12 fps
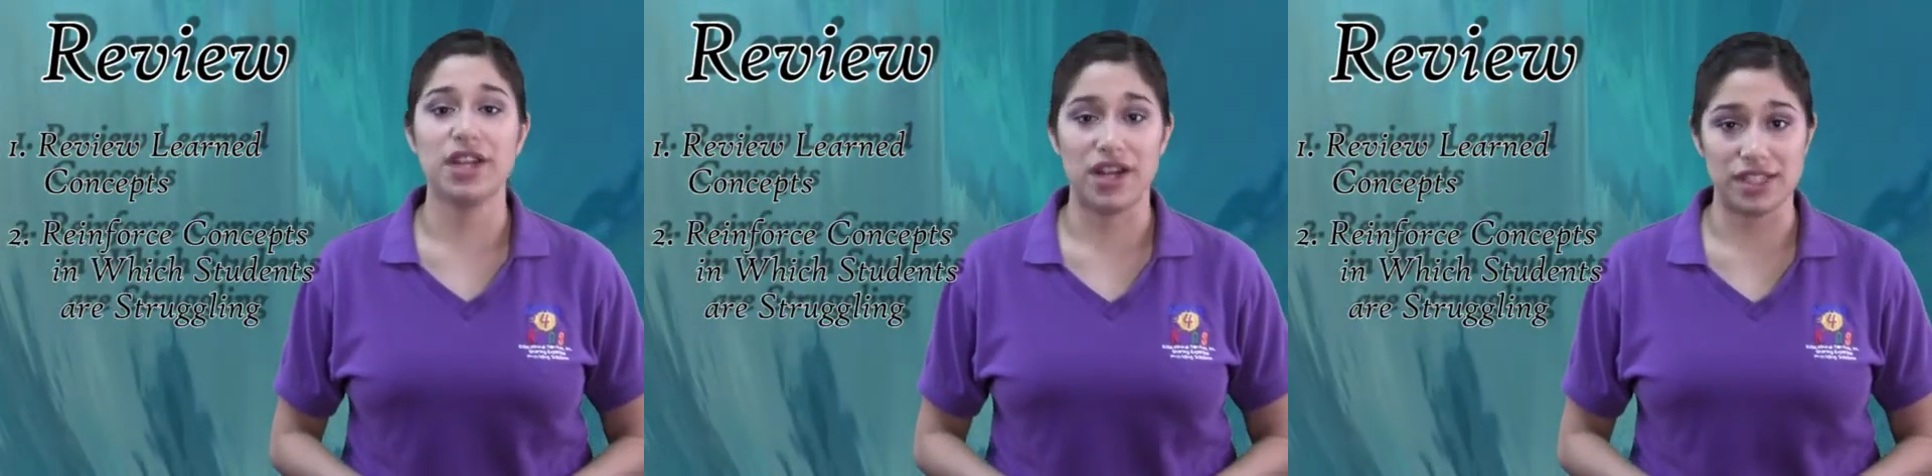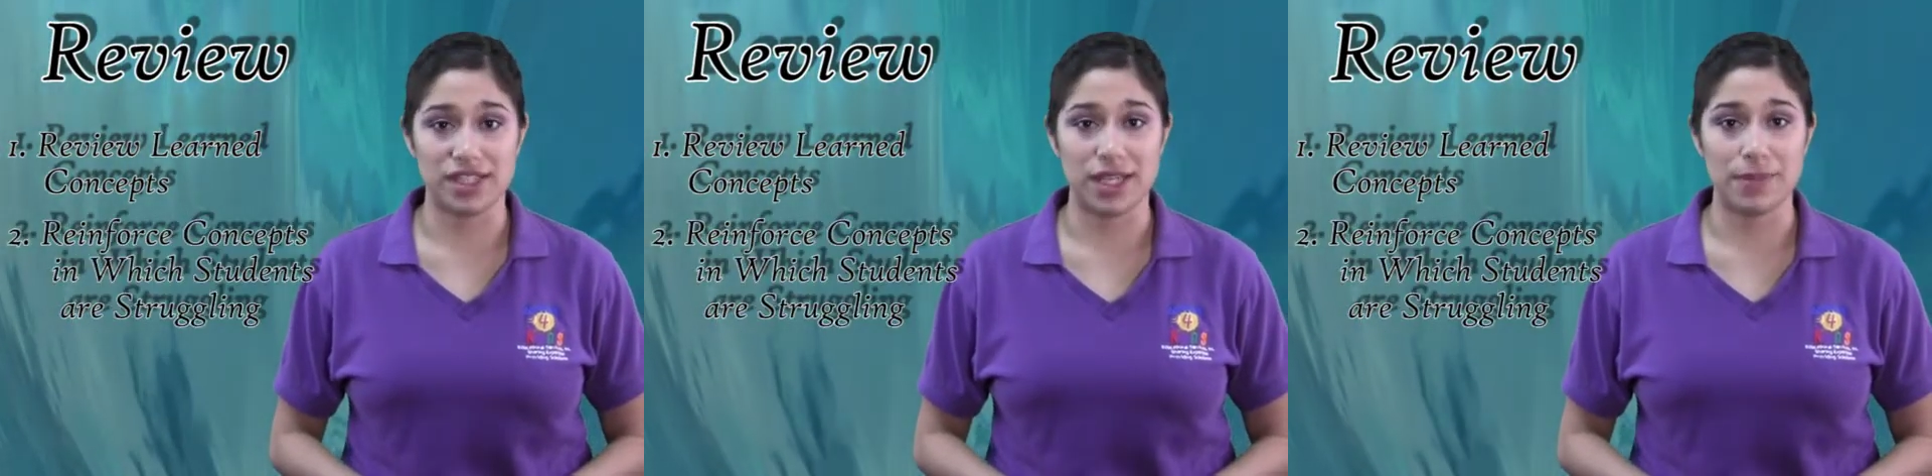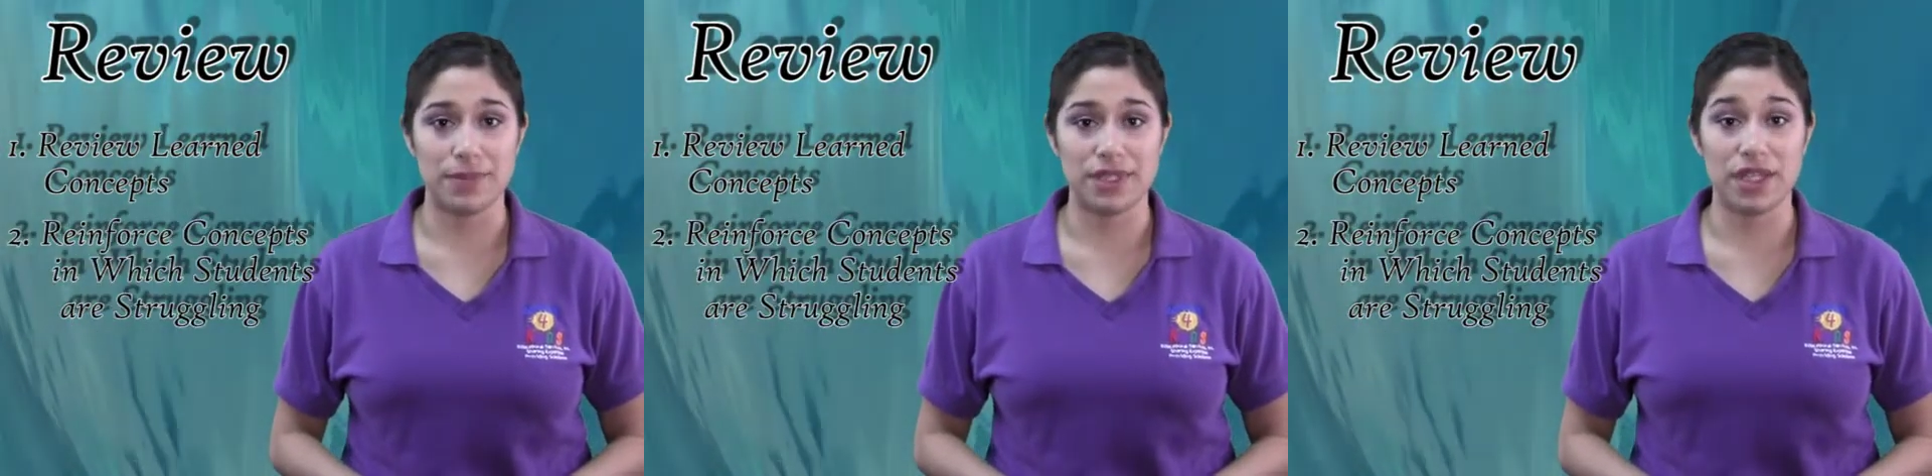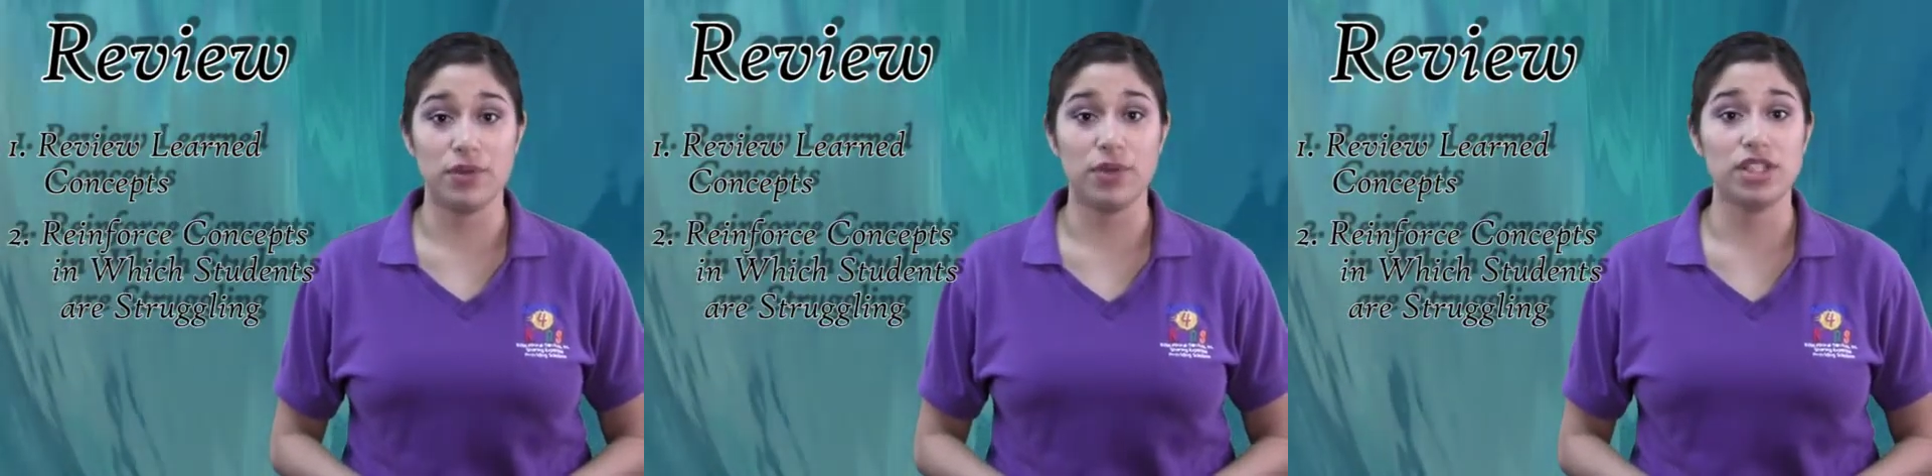concepts
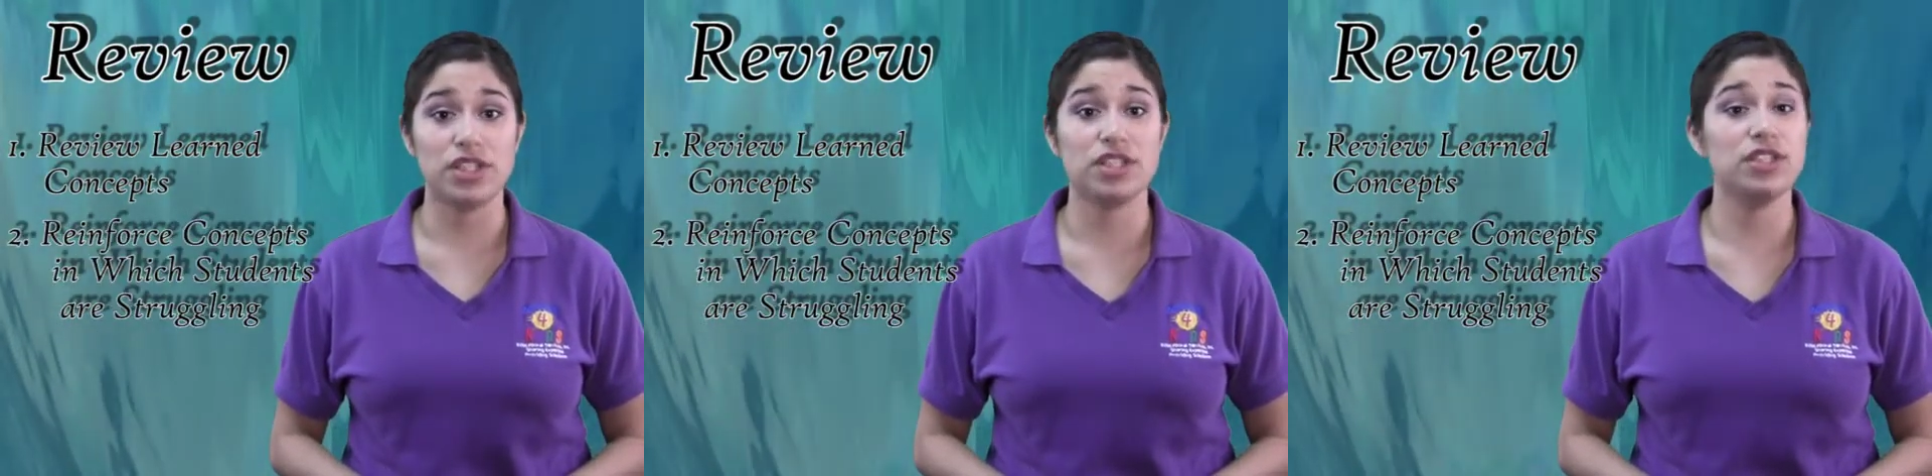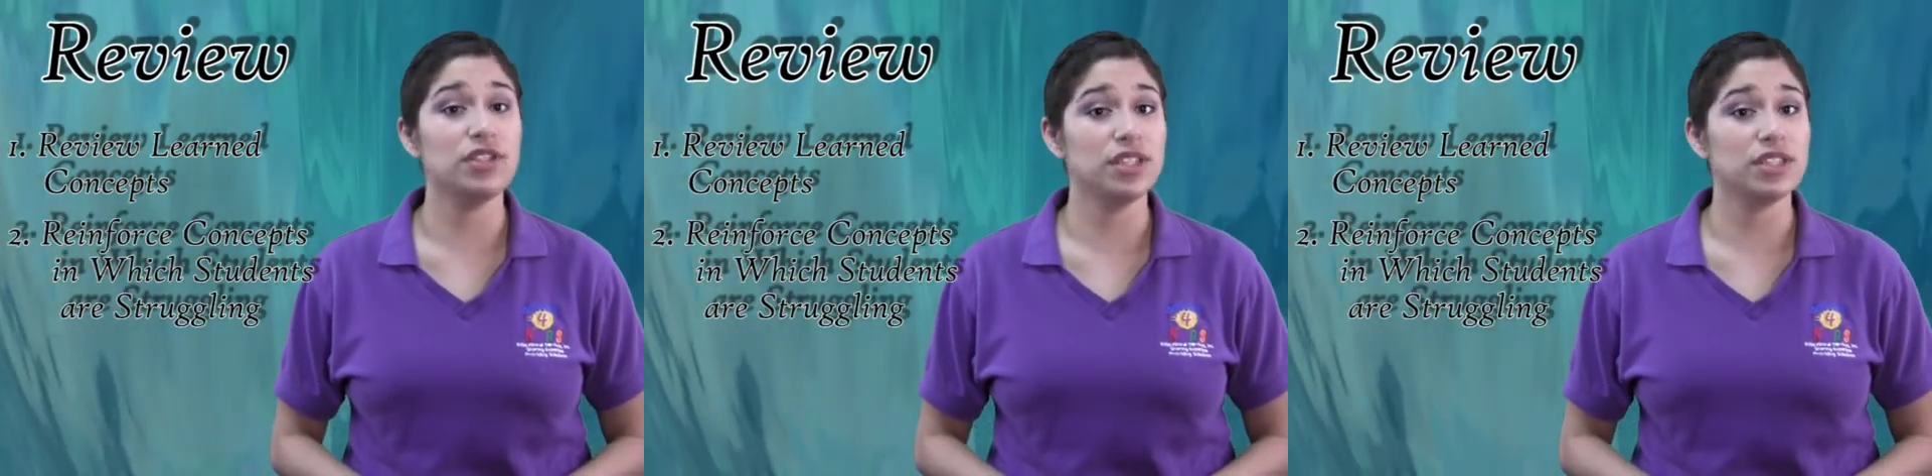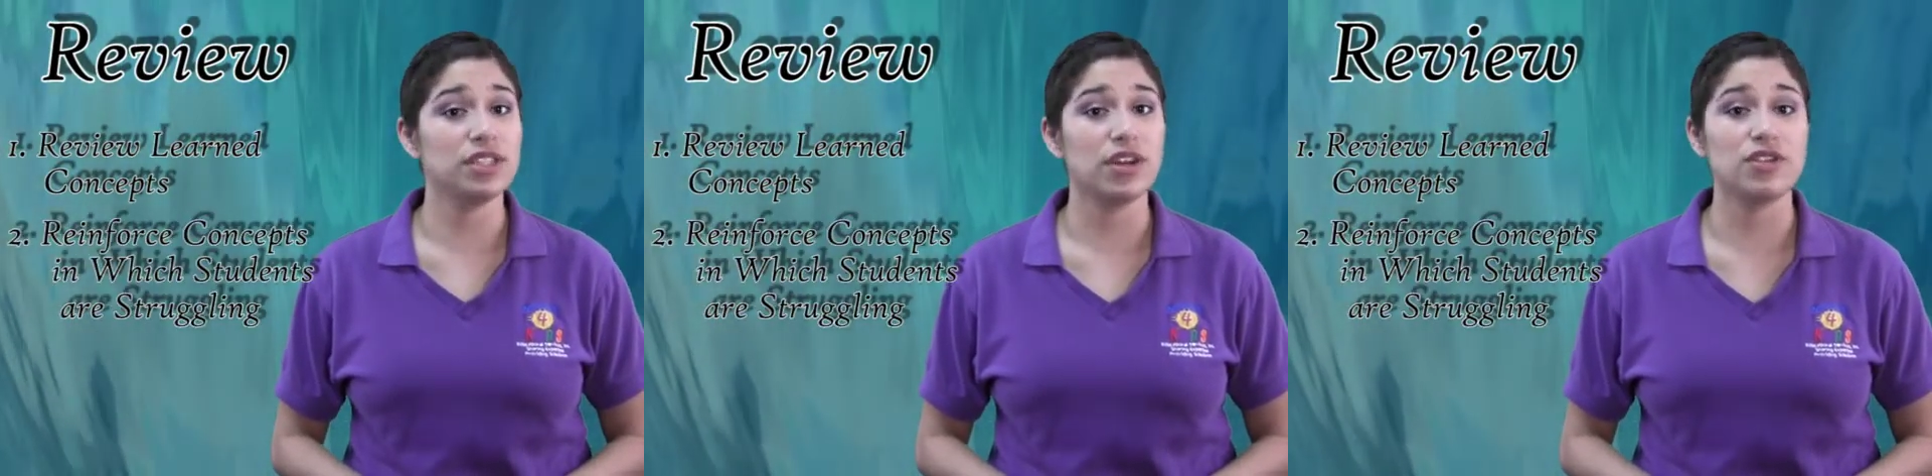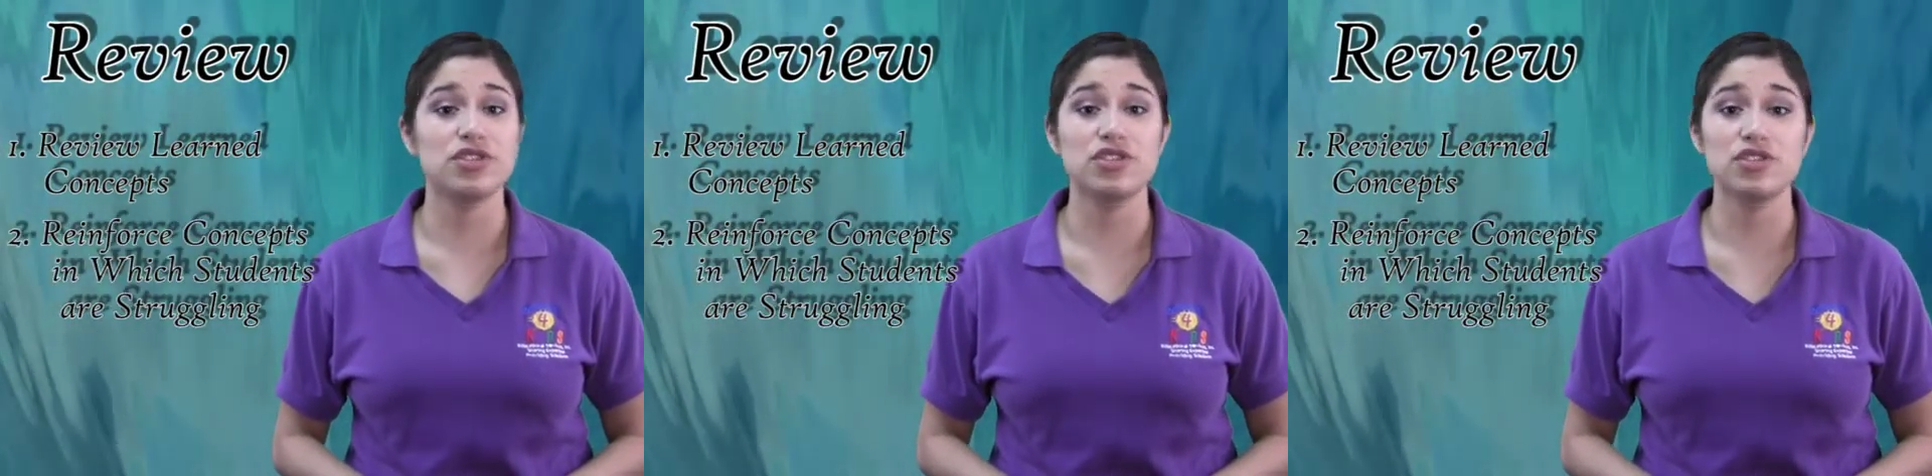in which students
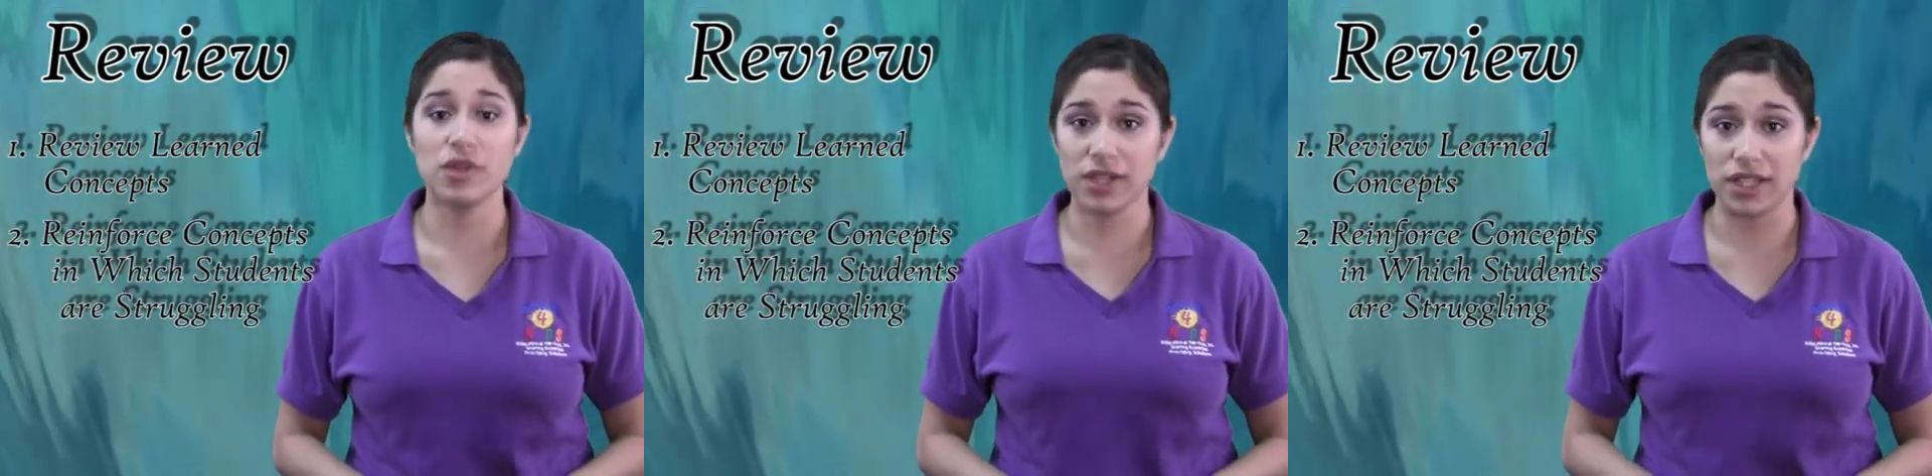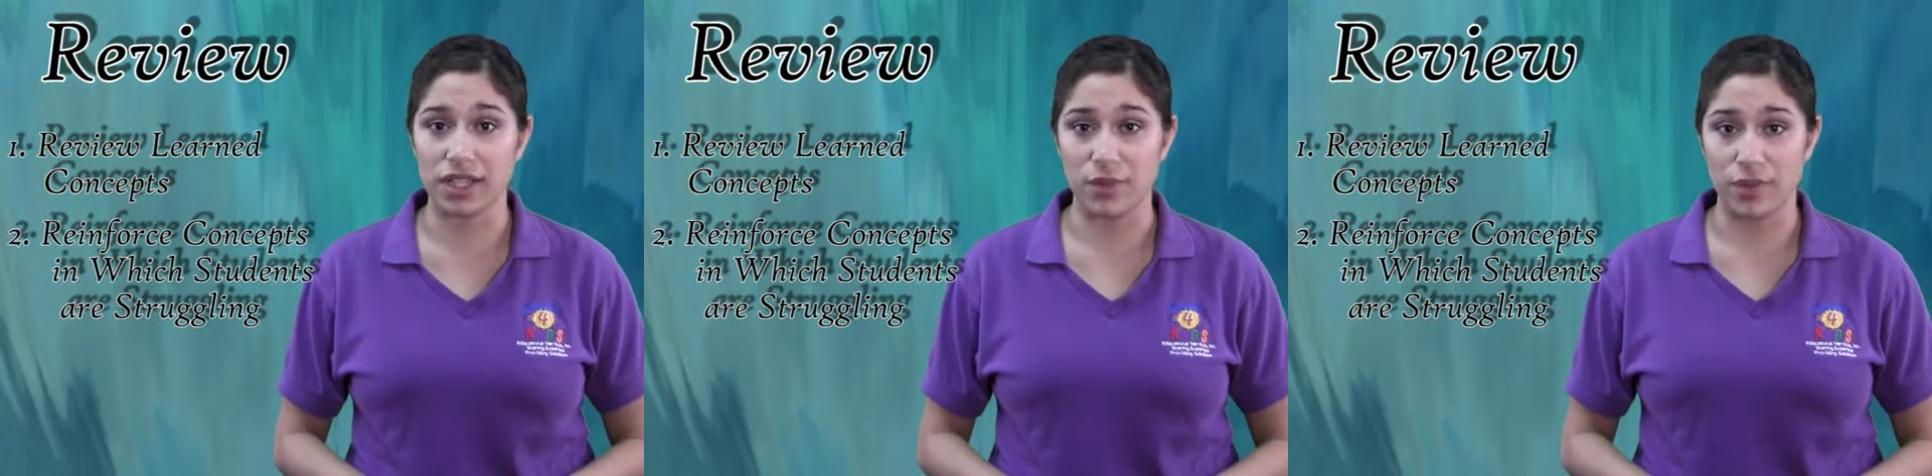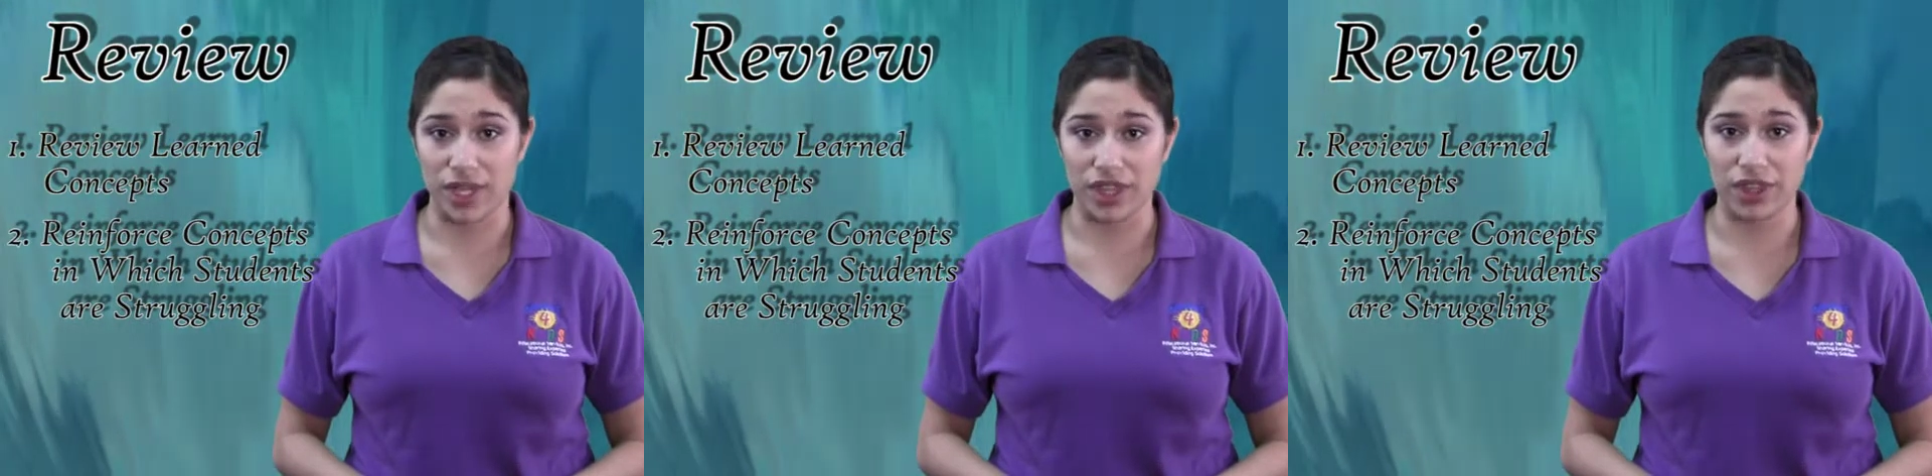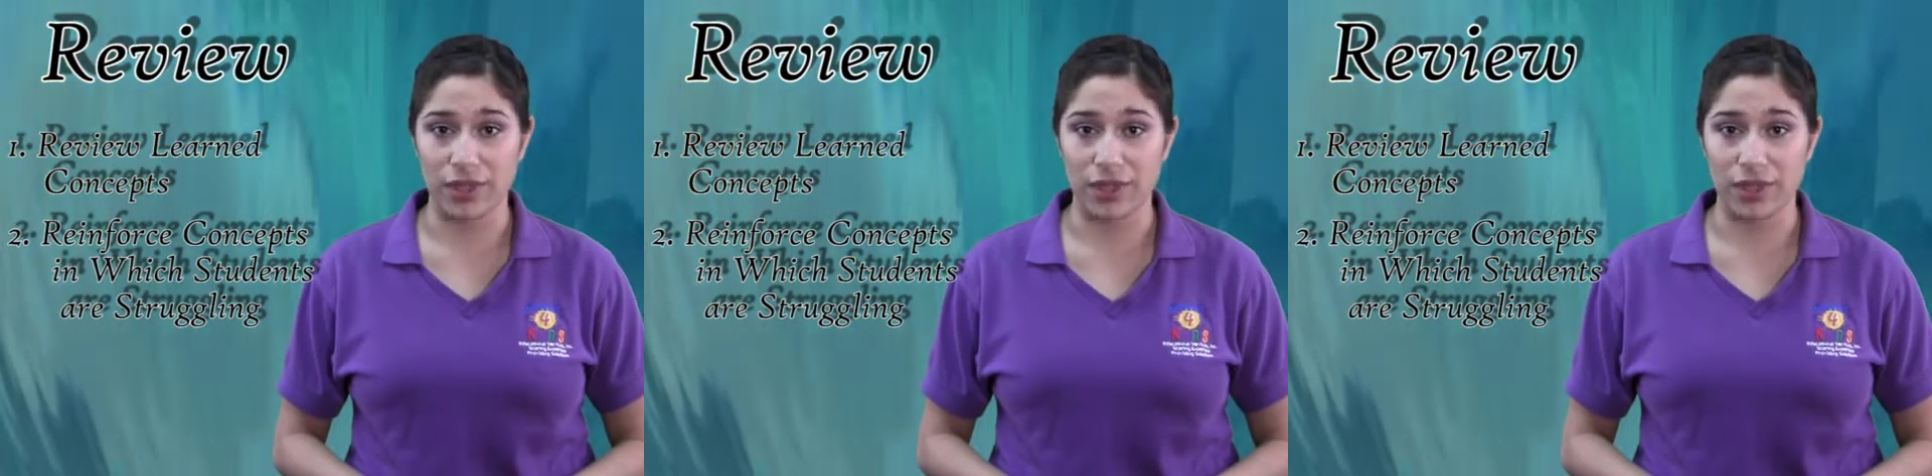are struggling with.